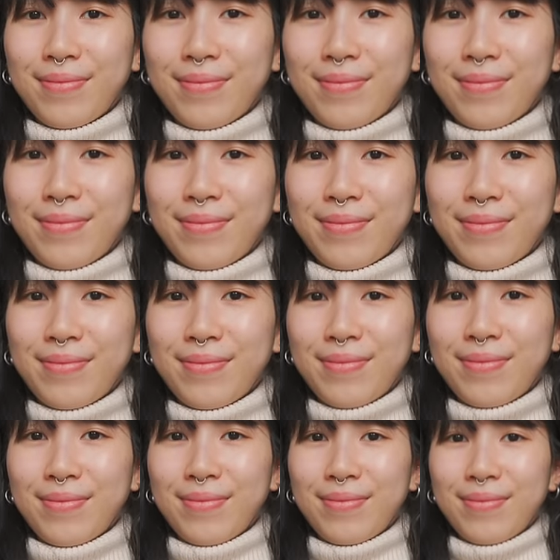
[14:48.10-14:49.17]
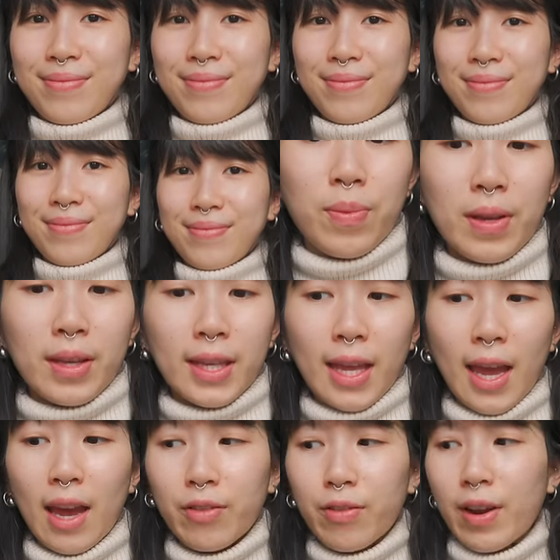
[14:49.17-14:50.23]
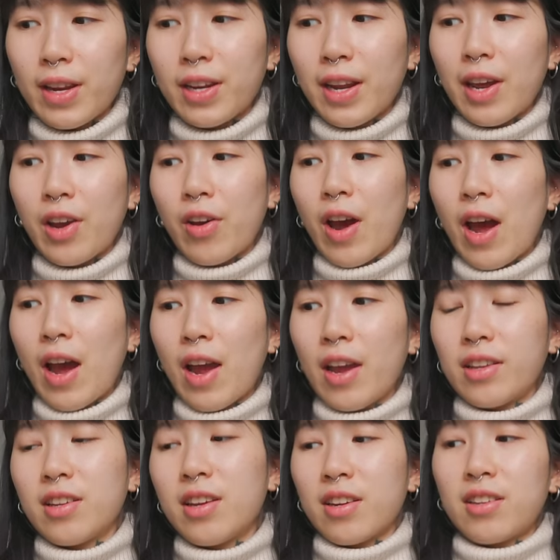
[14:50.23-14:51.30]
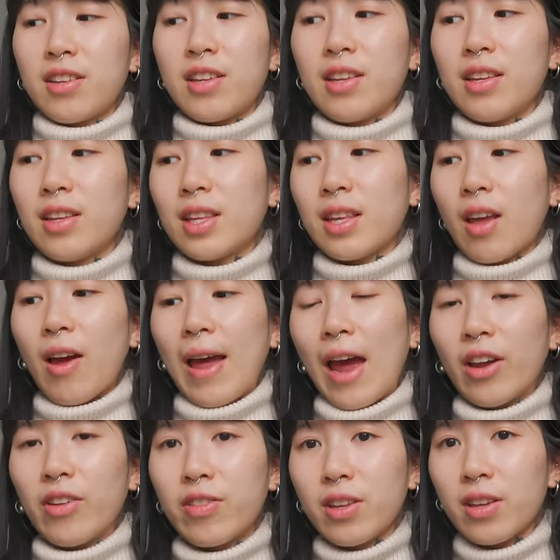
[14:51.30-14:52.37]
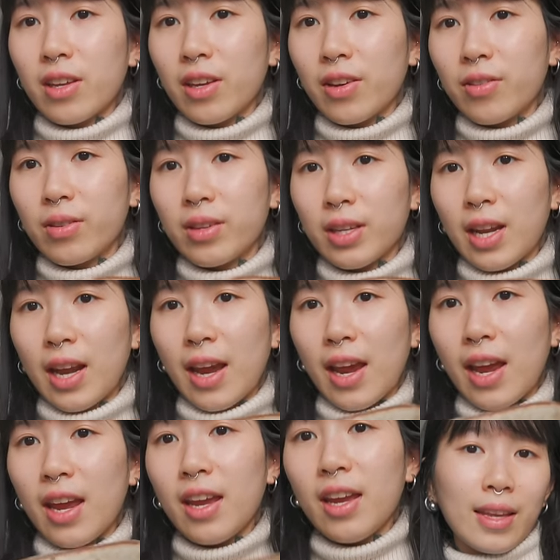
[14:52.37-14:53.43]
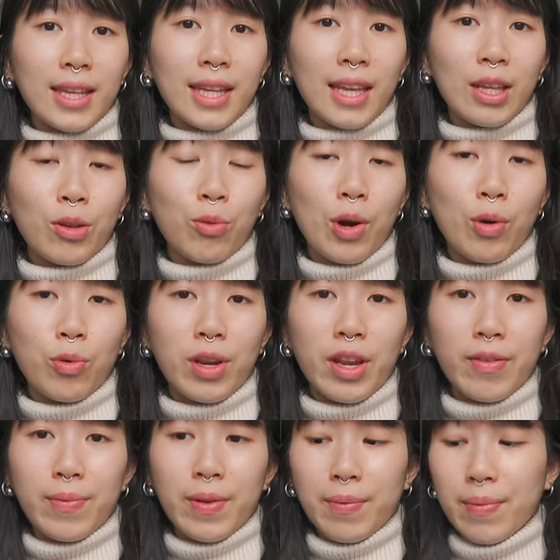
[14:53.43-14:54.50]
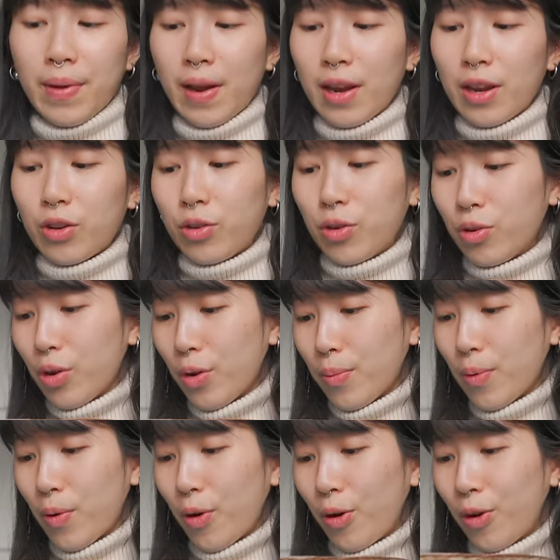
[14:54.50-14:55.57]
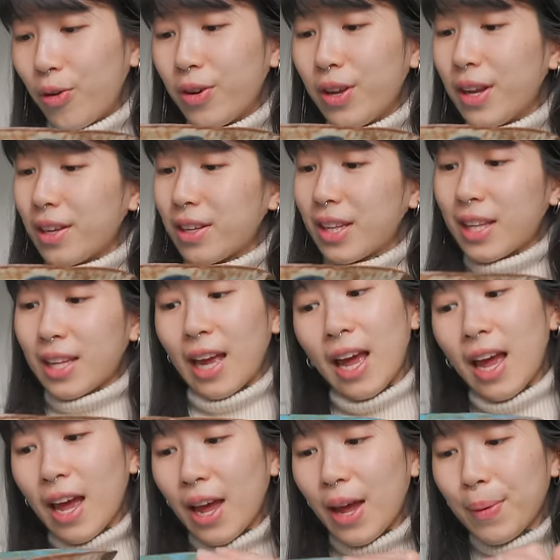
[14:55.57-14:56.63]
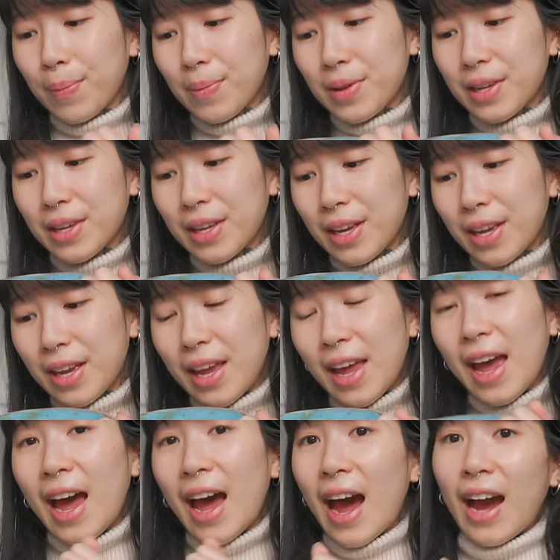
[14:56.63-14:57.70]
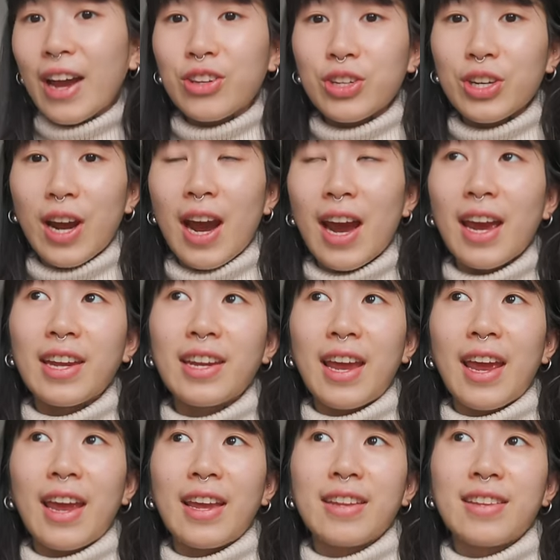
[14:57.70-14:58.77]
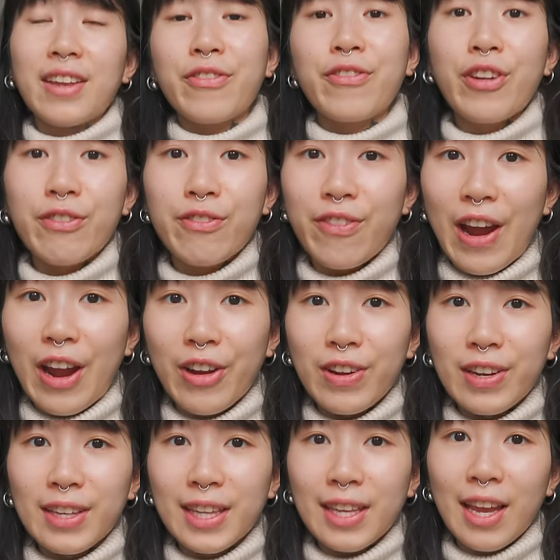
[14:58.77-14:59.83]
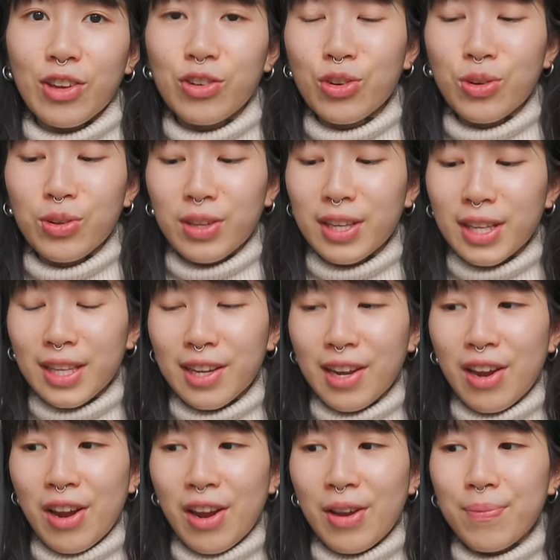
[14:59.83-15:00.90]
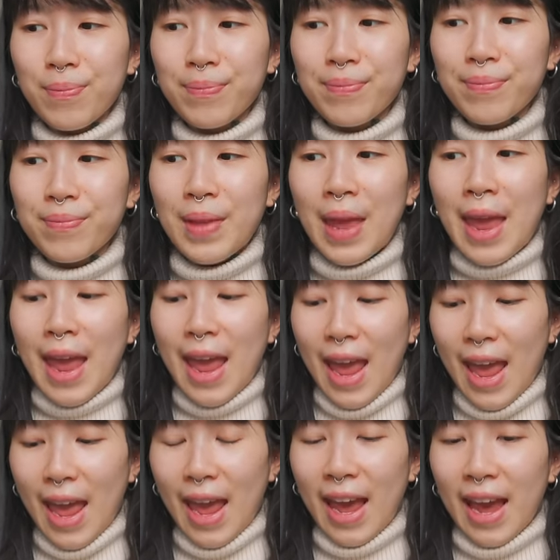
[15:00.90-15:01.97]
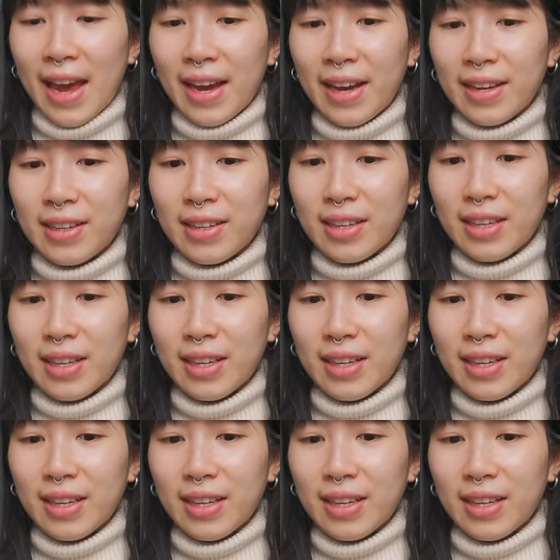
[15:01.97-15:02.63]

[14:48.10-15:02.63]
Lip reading: little bit frustrated, a little bit sad right now. I took these out of the kiln today. This is what would have been my noodle bowl, except I tried a different firing schedule this time, and